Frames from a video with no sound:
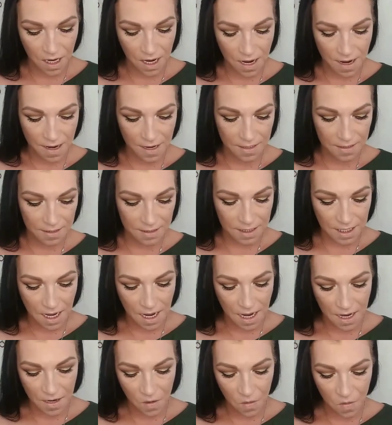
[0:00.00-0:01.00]
And
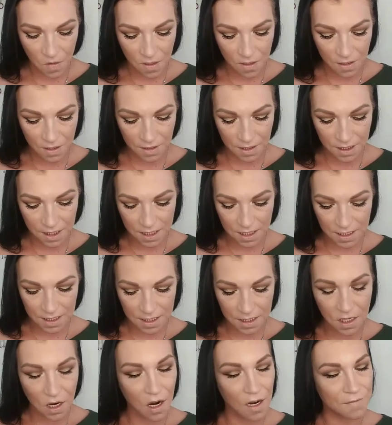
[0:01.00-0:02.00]
I ordered
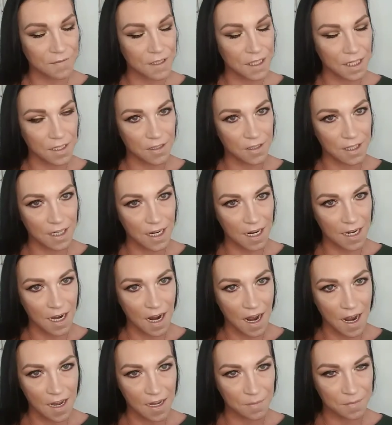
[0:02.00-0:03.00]
this off the internet.
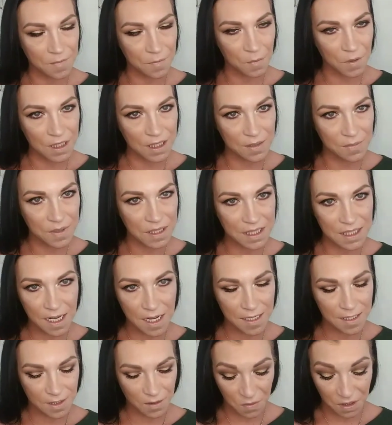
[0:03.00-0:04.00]
I was
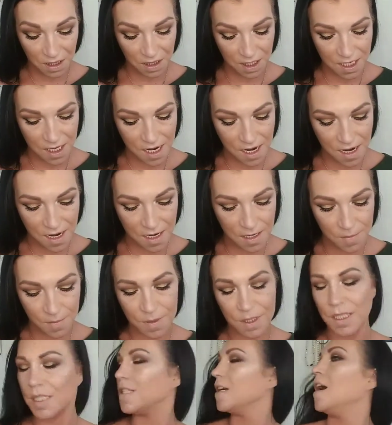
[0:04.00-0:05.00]
obsessed with the
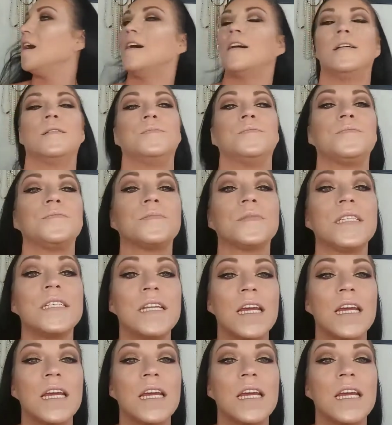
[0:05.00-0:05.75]
names, um, the